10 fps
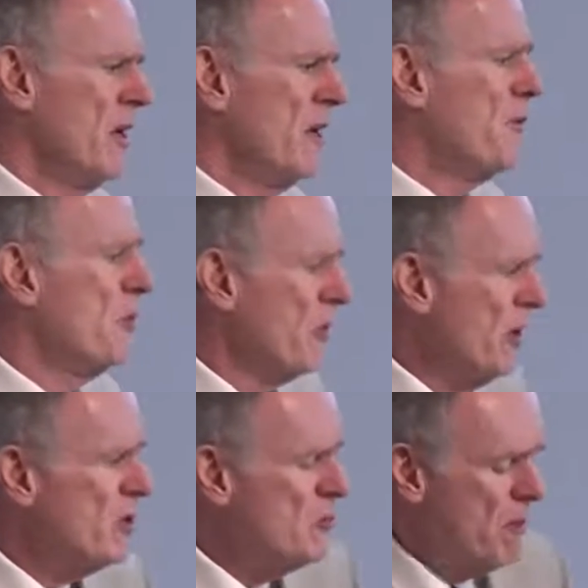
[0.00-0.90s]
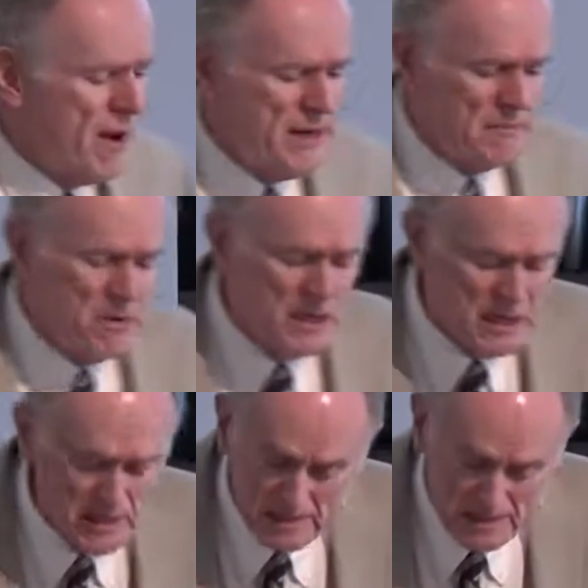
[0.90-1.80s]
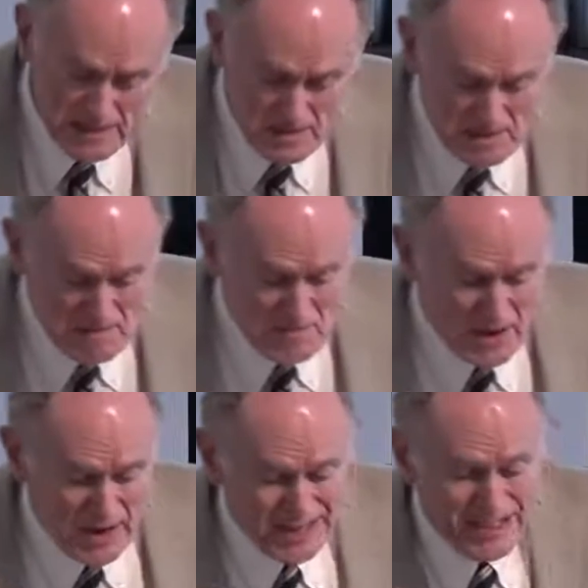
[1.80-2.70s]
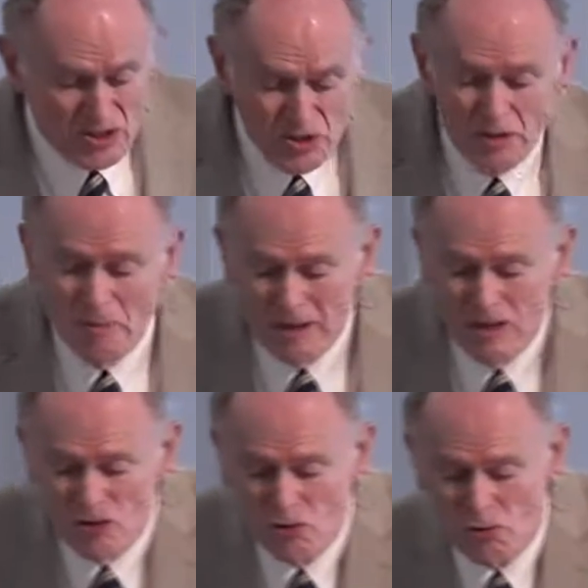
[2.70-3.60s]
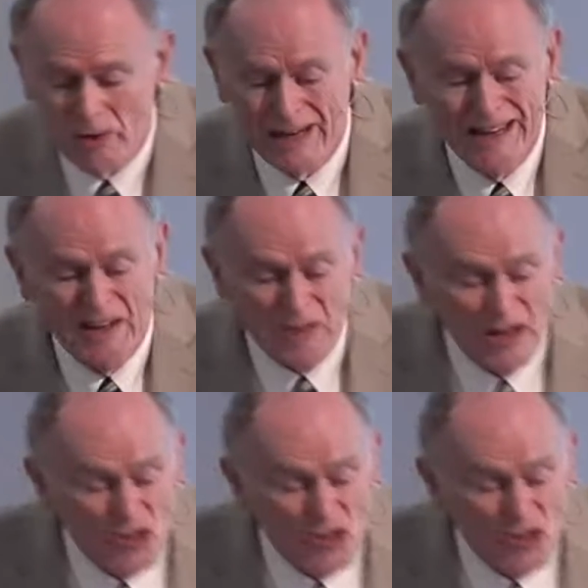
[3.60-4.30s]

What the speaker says: If you think you might be headed to the ministry, then